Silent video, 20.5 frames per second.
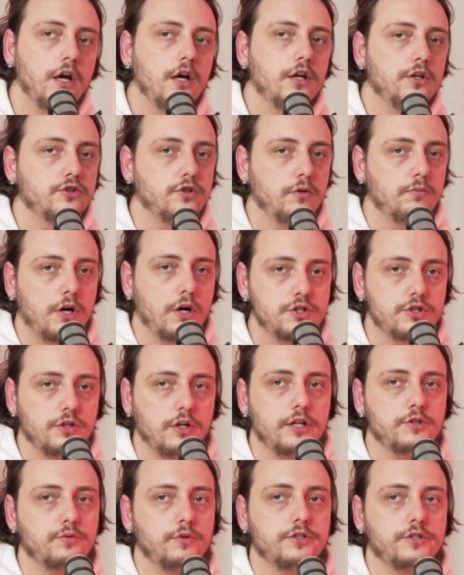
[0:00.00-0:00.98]
so
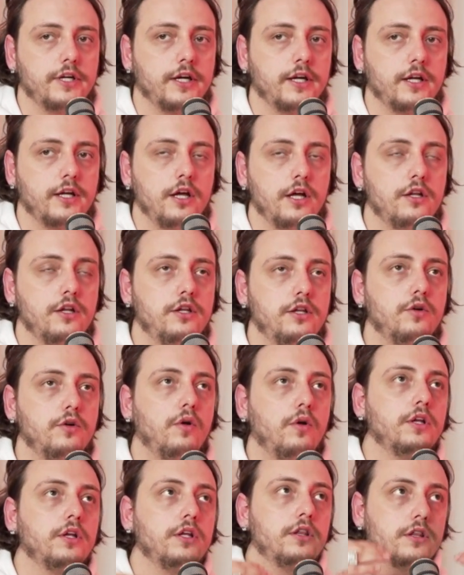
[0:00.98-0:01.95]
marginalized, where it's like the
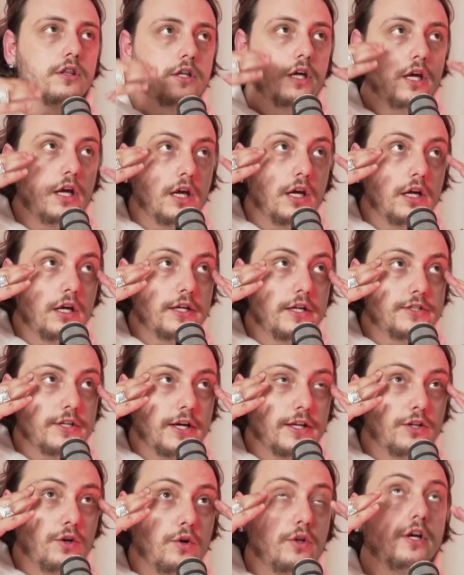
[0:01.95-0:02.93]
only thing, it's
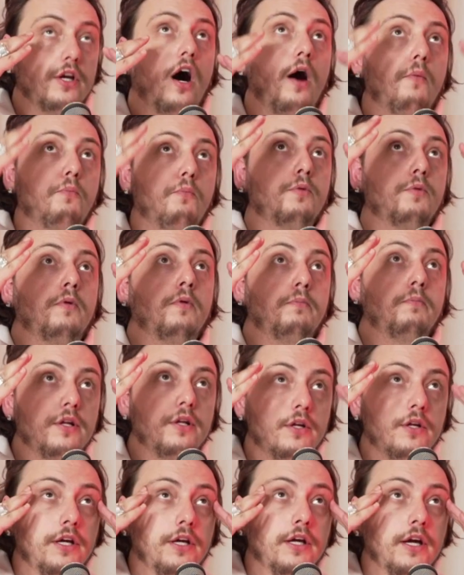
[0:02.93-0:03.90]
like the only upward
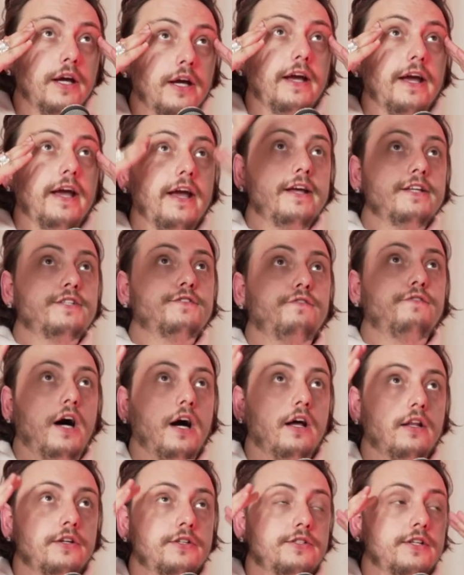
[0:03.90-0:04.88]
mobility is
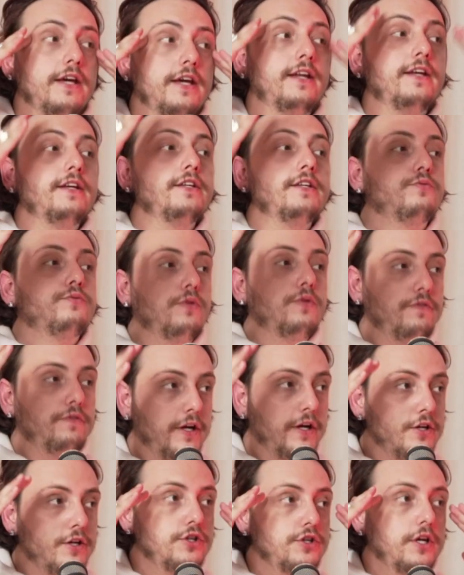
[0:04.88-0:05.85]
violence, it is
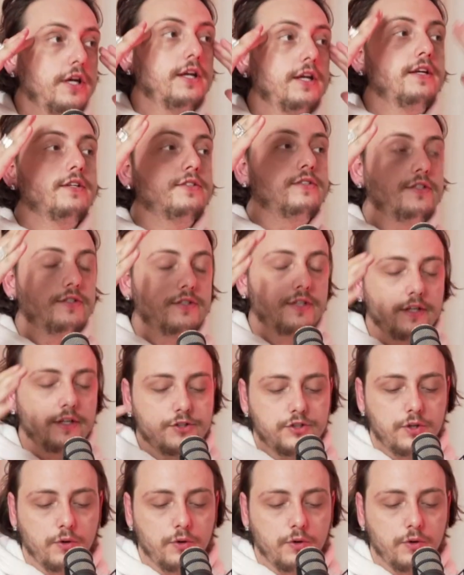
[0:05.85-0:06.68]
revenge, it is these things.